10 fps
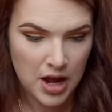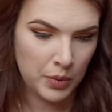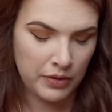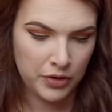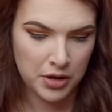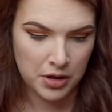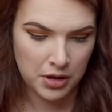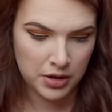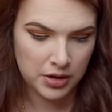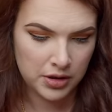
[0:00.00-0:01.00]
We've
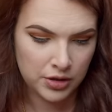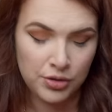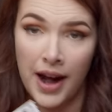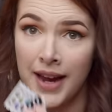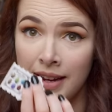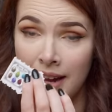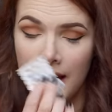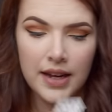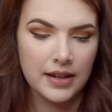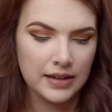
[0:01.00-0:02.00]
got dragon
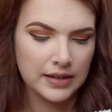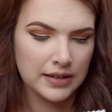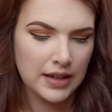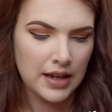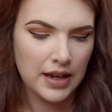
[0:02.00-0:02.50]
eggs.